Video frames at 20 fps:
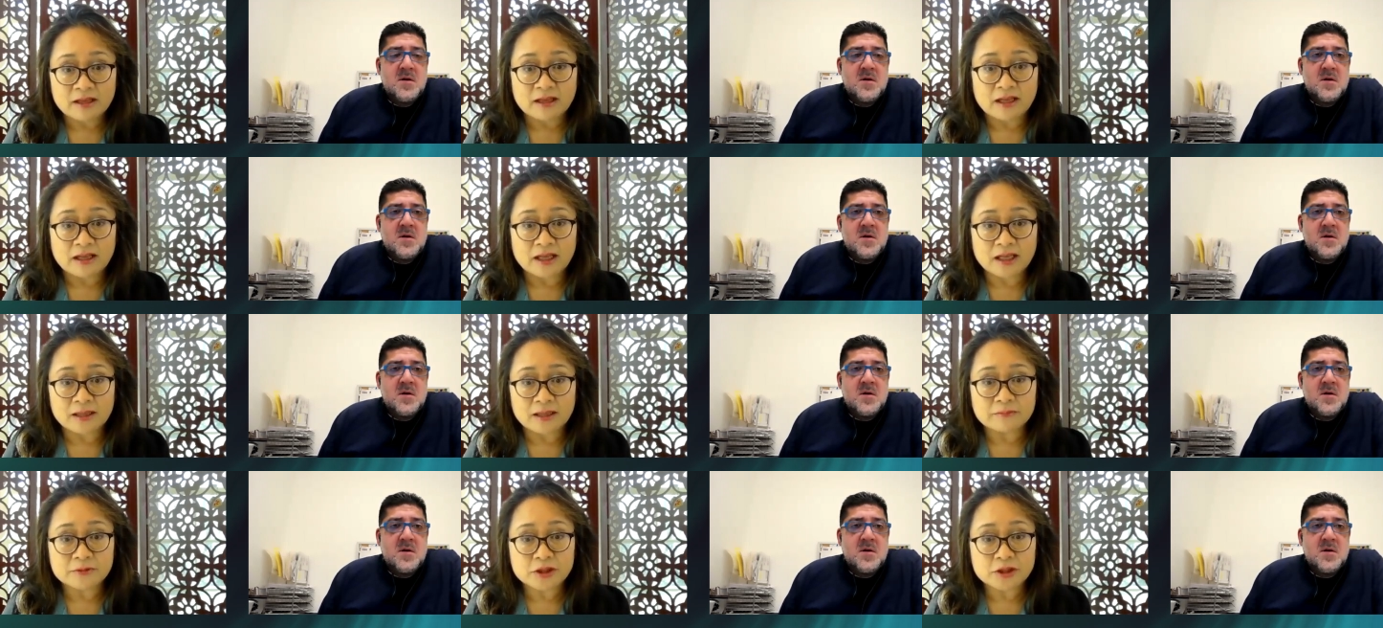
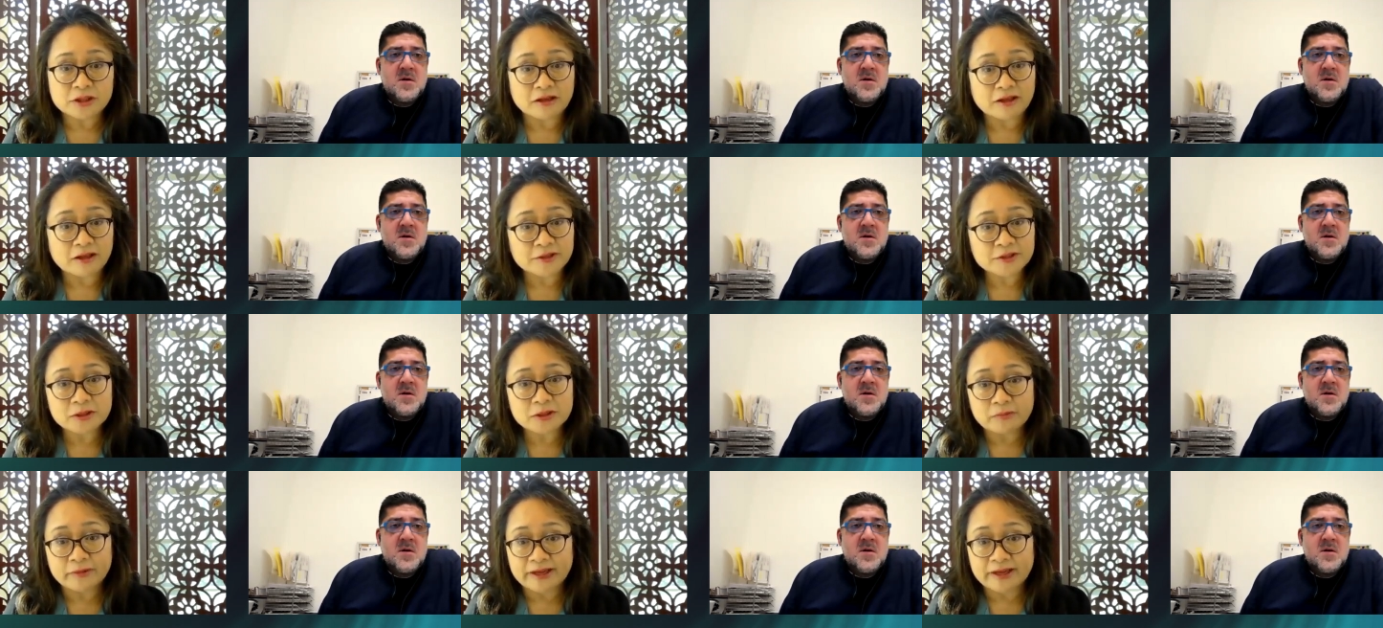Speaker 1: Um, she
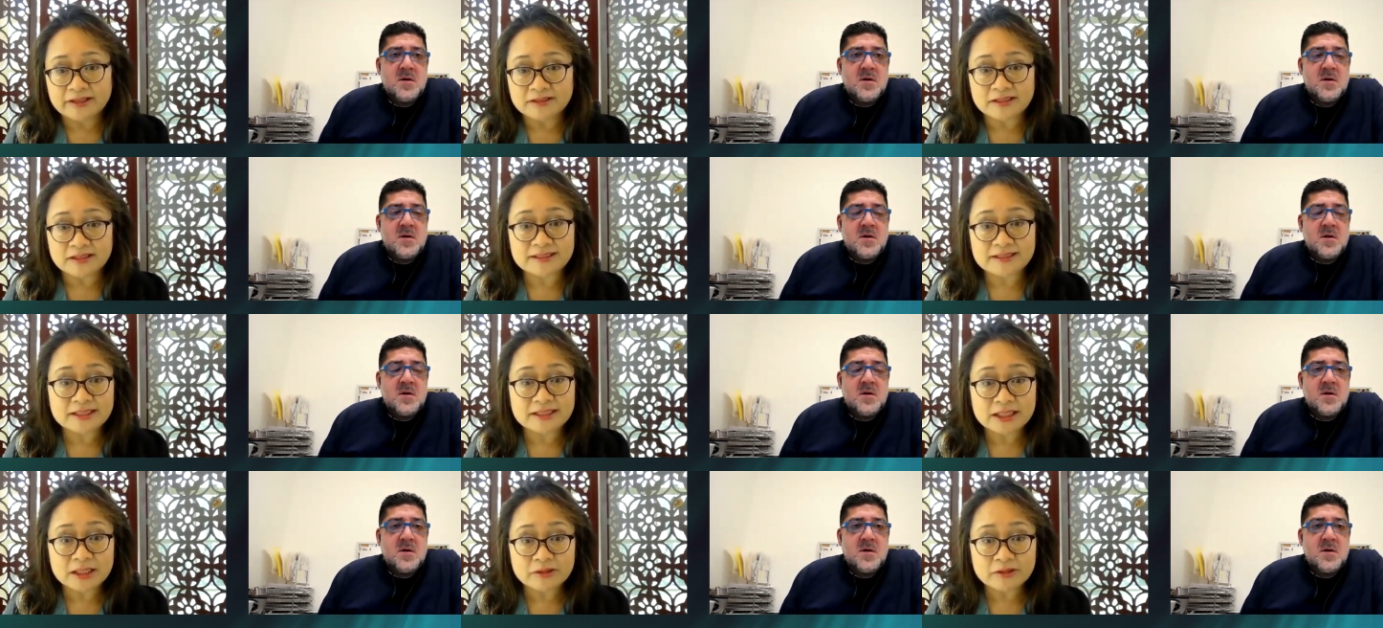also went a
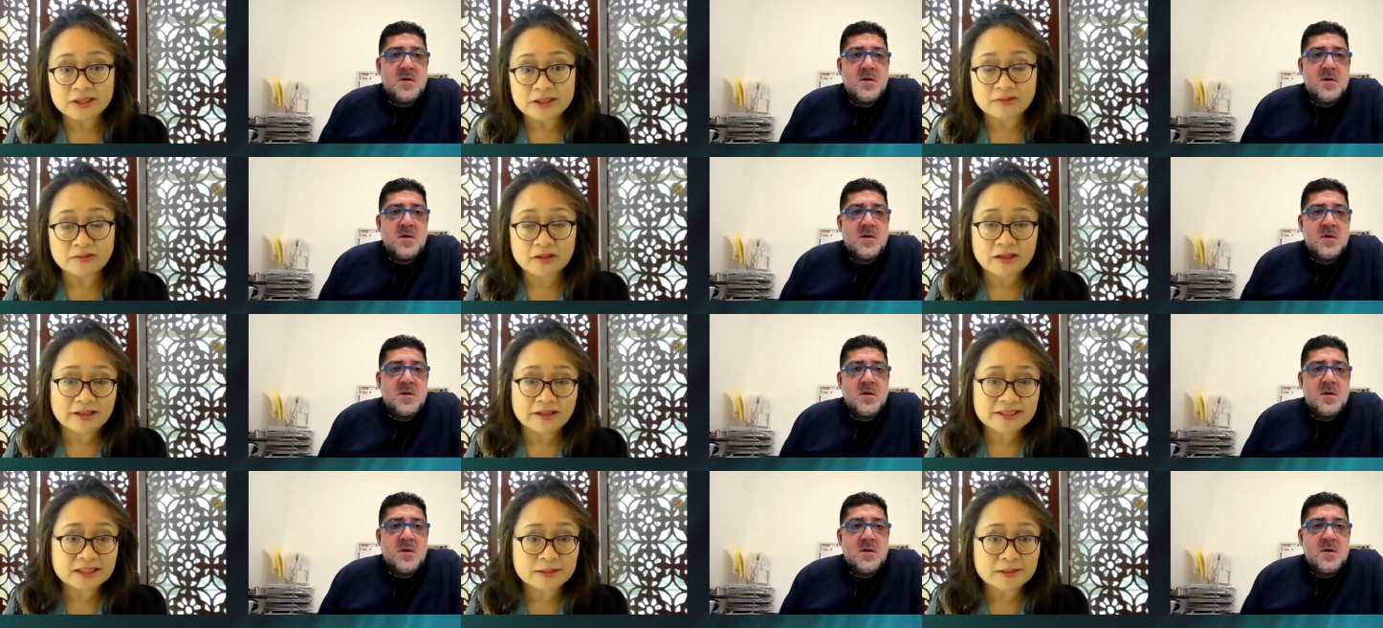series of
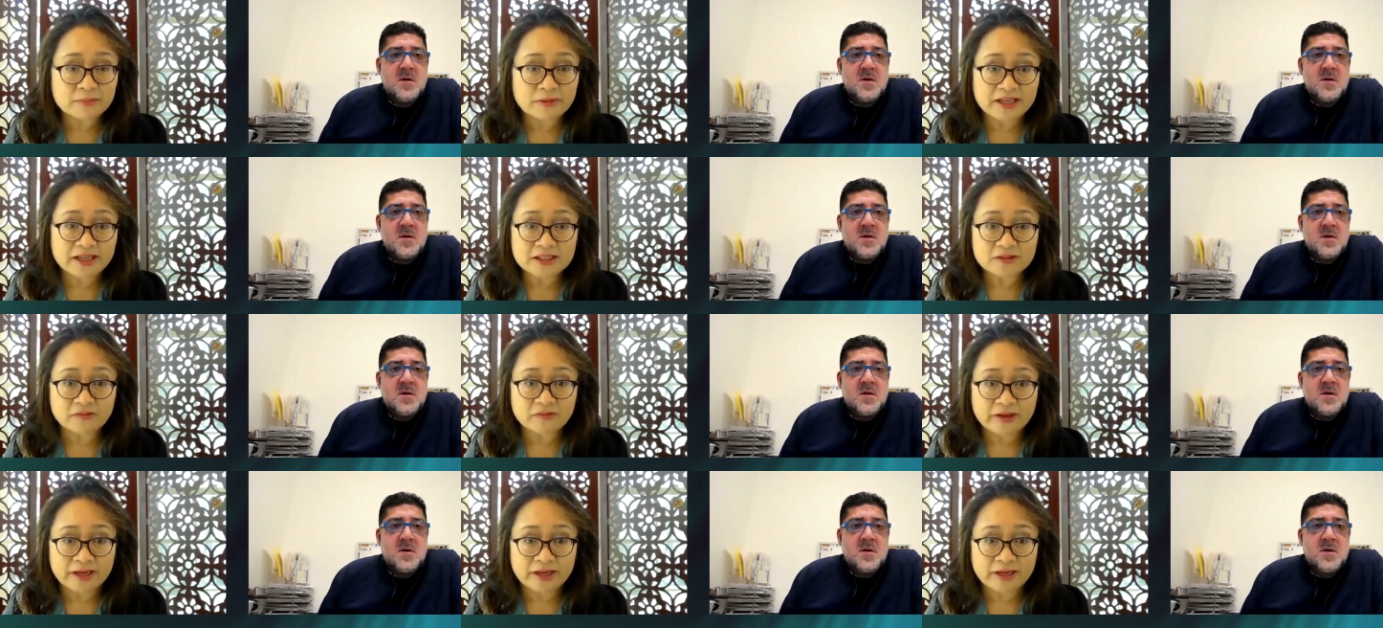customized